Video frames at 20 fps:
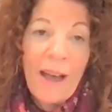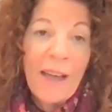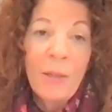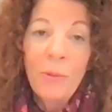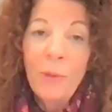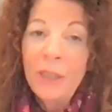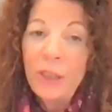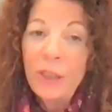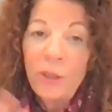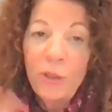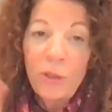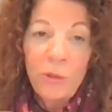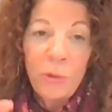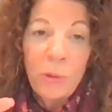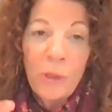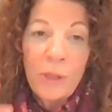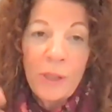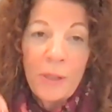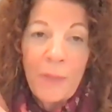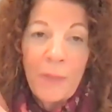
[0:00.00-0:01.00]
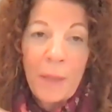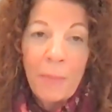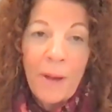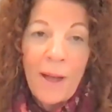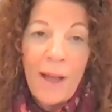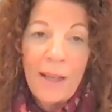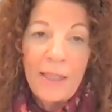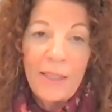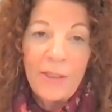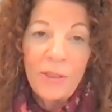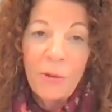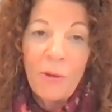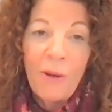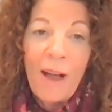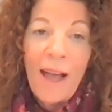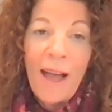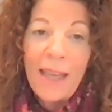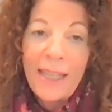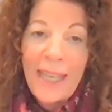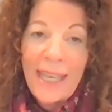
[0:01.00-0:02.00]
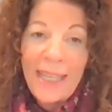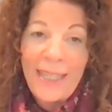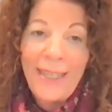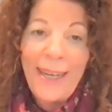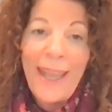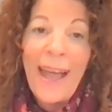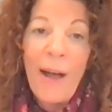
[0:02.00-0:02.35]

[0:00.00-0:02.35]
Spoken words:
I don't want to store it in my body. So I get it